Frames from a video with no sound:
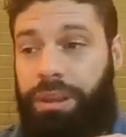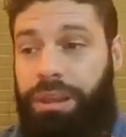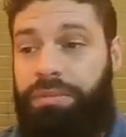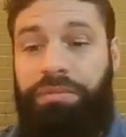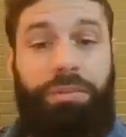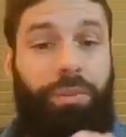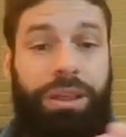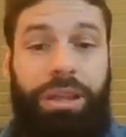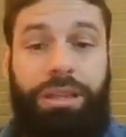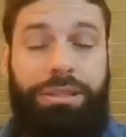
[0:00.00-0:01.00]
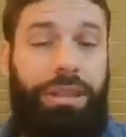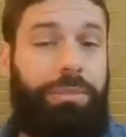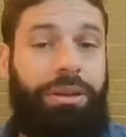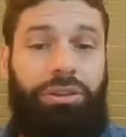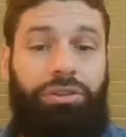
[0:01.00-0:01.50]
even within the same
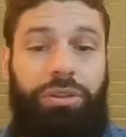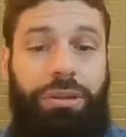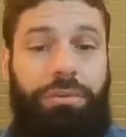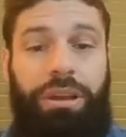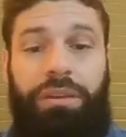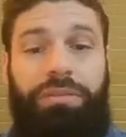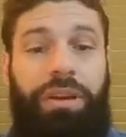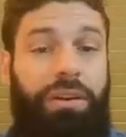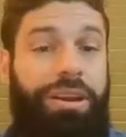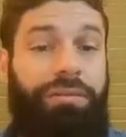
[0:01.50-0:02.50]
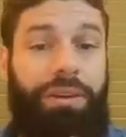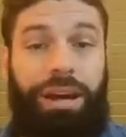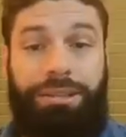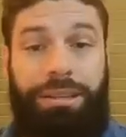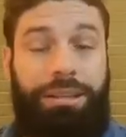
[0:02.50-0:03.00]
industry, there are very
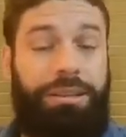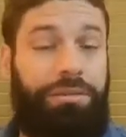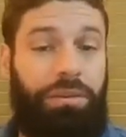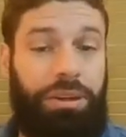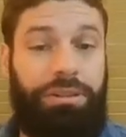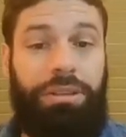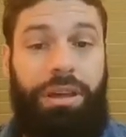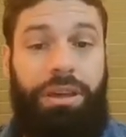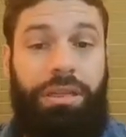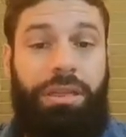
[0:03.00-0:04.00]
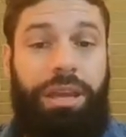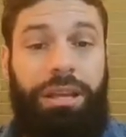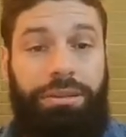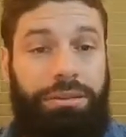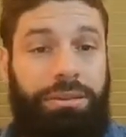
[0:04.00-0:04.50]
vastly different
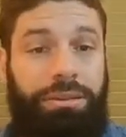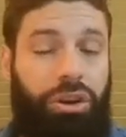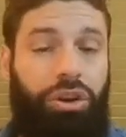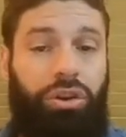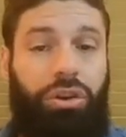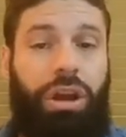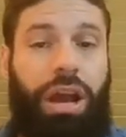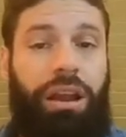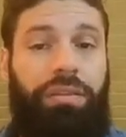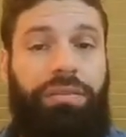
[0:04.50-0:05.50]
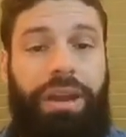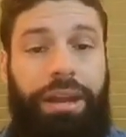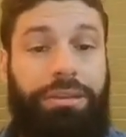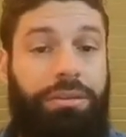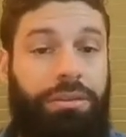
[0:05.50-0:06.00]
things that occur and
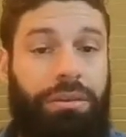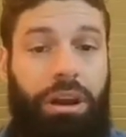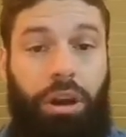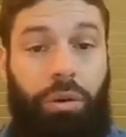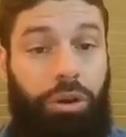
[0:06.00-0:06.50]
affect how